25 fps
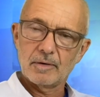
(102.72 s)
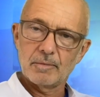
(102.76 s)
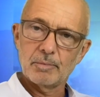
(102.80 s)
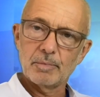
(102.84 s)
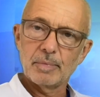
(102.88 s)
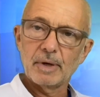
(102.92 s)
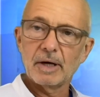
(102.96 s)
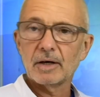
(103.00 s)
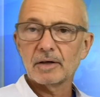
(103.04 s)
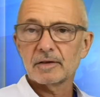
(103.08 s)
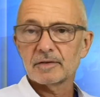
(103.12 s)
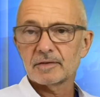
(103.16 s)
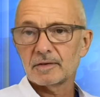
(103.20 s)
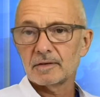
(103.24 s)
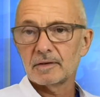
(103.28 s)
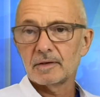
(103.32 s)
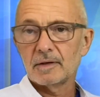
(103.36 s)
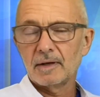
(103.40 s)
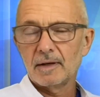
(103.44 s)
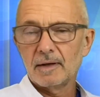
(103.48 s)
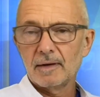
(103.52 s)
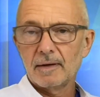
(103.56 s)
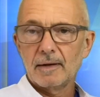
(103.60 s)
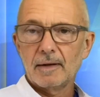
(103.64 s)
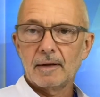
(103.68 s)
bugs
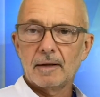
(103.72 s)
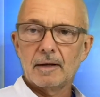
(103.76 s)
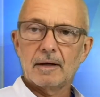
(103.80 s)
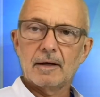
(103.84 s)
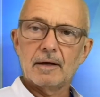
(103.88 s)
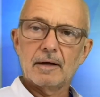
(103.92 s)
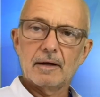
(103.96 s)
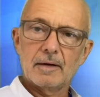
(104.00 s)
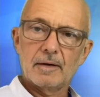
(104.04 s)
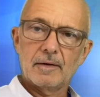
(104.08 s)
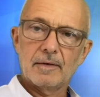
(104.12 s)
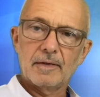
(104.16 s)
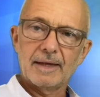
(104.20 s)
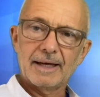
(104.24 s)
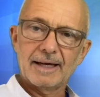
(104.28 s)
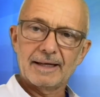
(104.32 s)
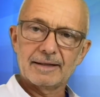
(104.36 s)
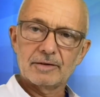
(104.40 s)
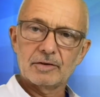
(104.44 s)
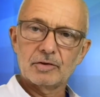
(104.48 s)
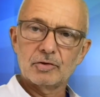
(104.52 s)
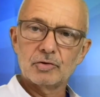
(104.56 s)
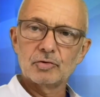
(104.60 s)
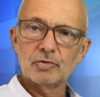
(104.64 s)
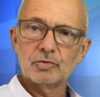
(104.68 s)

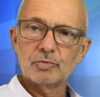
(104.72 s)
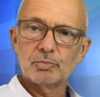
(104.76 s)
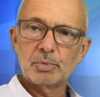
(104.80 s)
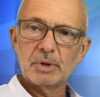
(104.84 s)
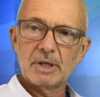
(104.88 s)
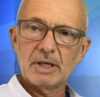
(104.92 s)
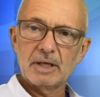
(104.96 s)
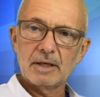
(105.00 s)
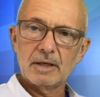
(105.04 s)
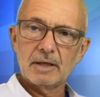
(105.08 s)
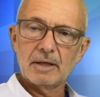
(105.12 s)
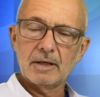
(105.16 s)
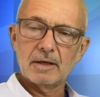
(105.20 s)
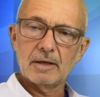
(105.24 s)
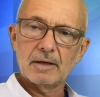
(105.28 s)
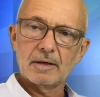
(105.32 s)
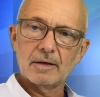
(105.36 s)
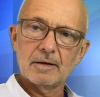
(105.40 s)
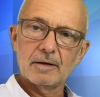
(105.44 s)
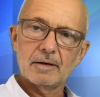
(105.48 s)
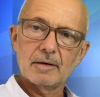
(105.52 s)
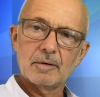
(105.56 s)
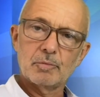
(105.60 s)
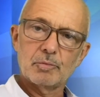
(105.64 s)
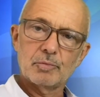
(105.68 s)
that could be
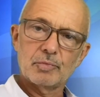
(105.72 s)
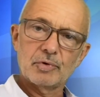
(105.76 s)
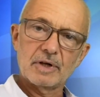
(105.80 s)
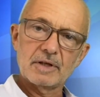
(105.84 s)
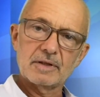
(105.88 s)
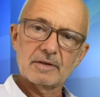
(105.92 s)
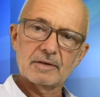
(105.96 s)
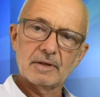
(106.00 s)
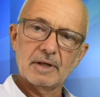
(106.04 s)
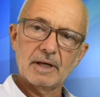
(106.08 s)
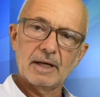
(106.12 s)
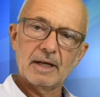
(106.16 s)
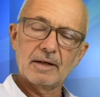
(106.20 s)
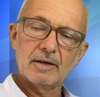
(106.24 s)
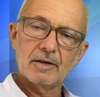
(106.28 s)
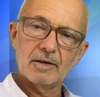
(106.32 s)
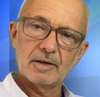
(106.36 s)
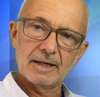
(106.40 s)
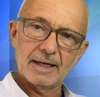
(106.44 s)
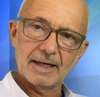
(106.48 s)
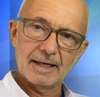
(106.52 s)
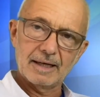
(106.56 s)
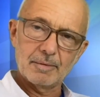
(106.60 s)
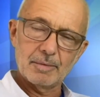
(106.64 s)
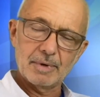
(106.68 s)
present in the
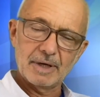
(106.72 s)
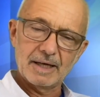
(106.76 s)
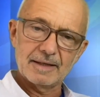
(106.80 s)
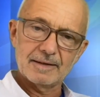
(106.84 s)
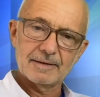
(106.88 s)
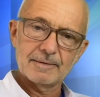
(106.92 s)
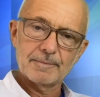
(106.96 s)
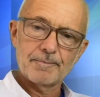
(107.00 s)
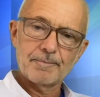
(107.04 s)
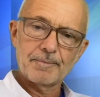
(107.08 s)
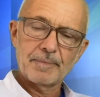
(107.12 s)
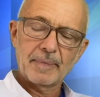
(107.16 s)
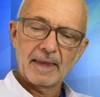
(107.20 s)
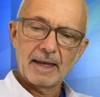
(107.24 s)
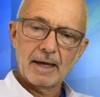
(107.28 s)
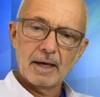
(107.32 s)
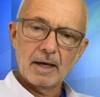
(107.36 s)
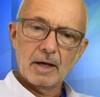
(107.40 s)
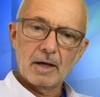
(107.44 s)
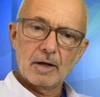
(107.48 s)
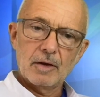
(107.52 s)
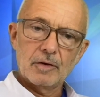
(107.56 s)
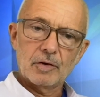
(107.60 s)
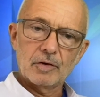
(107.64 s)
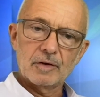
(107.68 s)
database.
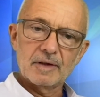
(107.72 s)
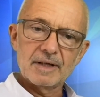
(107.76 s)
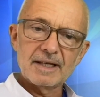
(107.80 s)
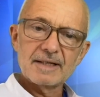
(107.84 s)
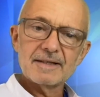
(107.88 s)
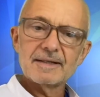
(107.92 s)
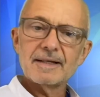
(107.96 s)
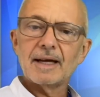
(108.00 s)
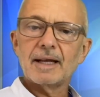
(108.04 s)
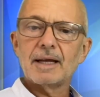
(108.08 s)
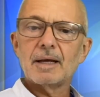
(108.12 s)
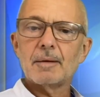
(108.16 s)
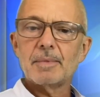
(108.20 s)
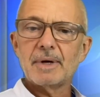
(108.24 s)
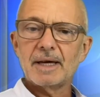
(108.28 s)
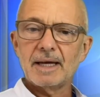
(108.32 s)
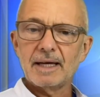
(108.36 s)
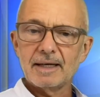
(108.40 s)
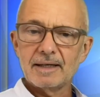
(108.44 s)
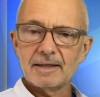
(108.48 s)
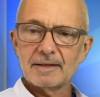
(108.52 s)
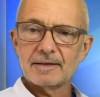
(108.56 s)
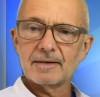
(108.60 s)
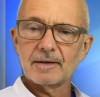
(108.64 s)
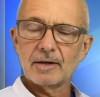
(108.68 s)
So this
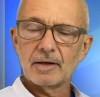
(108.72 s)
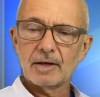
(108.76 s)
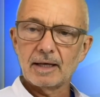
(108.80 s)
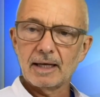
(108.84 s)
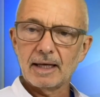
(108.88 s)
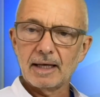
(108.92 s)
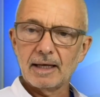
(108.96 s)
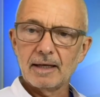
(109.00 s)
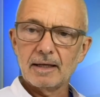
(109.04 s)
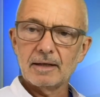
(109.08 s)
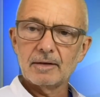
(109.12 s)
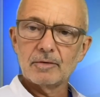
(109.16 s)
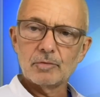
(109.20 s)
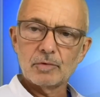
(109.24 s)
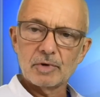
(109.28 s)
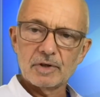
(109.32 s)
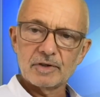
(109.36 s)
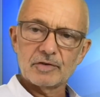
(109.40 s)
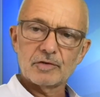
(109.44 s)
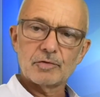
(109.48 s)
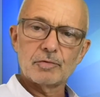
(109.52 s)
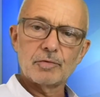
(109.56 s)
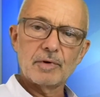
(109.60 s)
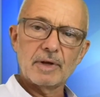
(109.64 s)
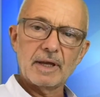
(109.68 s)
database, again,
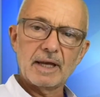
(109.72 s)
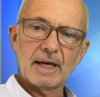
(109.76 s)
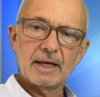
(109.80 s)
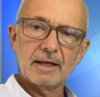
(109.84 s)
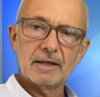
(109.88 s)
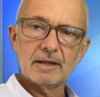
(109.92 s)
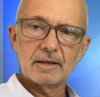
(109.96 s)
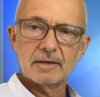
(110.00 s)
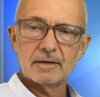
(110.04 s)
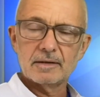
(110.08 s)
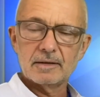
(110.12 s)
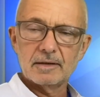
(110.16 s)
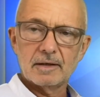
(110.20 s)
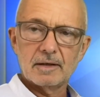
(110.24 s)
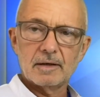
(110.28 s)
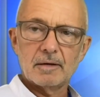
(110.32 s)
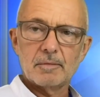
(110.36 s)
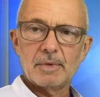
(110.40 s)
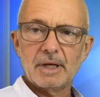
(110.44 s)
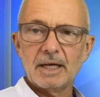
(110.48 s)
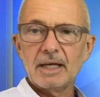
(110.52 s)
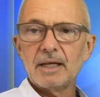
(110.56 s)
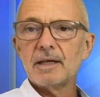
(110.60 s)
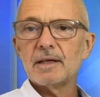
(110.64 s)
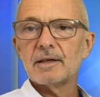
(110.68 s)
was created
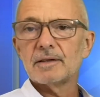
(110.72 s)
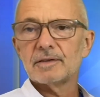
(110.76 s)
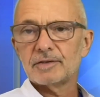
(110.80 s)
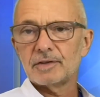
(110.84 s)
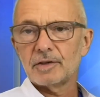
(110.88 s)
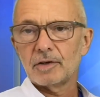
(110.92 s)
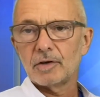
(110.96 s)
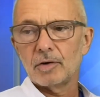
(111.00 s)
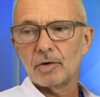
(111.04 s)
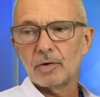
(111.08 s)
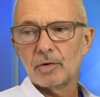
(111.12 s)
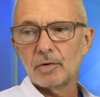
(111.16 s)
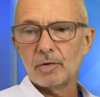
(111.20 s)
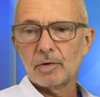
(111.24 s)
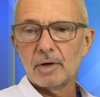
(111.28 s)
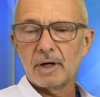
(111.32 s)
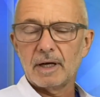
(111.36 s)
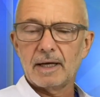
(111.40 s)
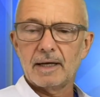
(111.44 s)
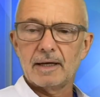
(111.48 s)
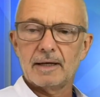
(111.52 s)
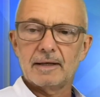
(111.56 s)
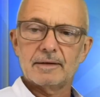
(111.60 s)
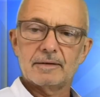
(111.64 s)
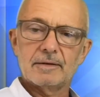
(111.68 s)
many years ago,
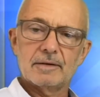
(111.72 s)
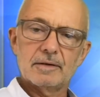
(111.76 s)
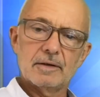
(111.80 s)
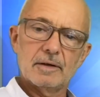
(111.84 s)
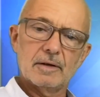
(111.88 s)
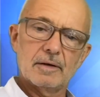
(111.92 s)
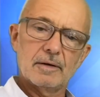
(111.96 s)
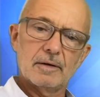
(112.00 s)
and